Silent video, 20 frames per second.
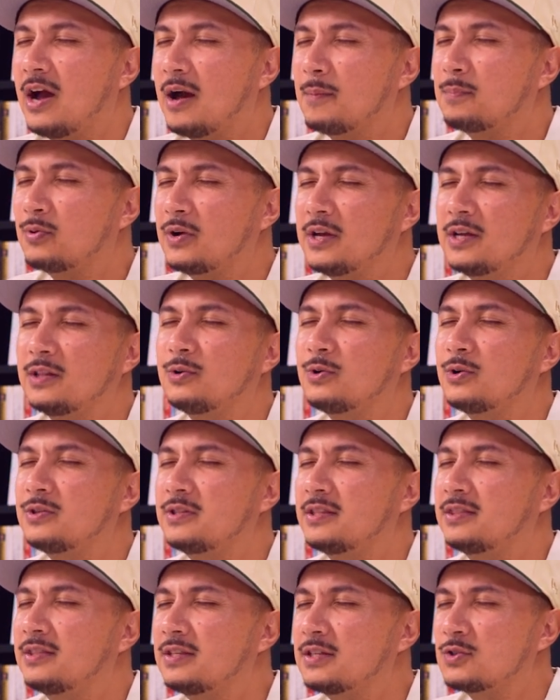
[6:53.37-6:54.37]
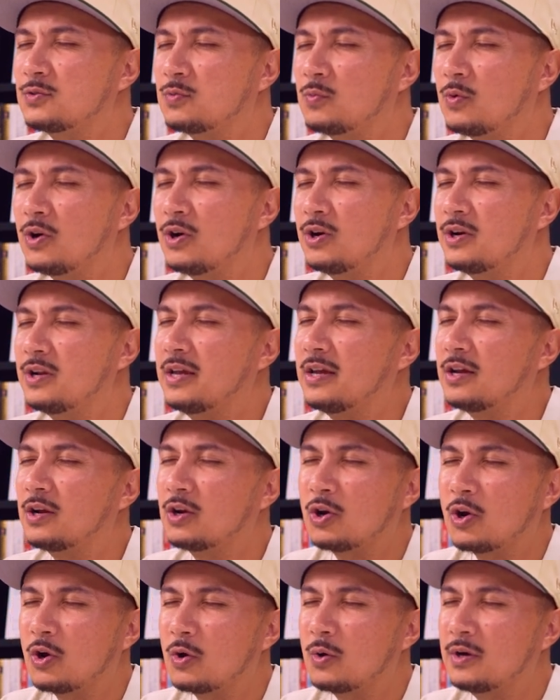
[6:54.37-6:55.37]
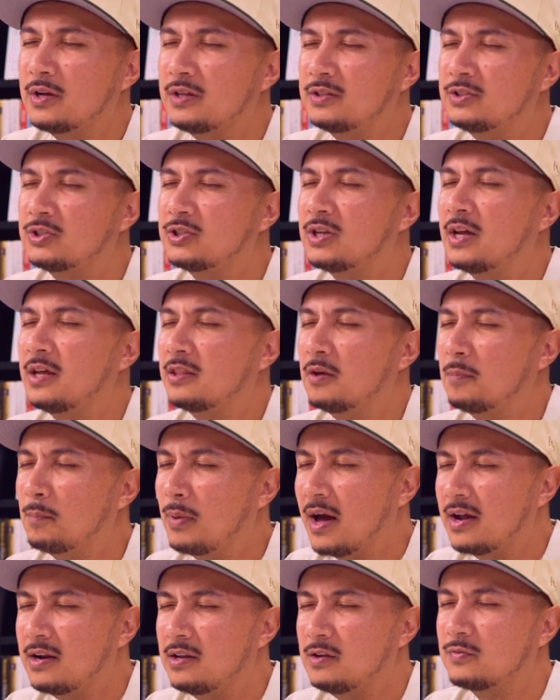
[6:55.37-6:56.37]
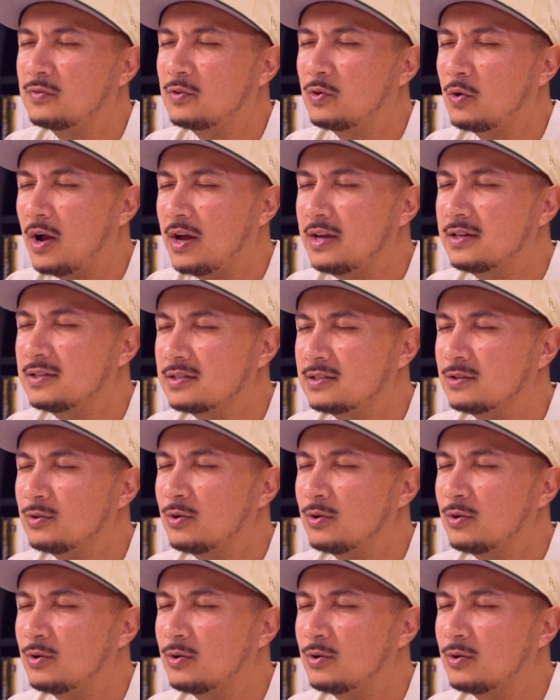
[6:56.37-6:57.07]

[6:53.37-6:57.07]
I pray, Lord, that this word encouraged the body of Christ.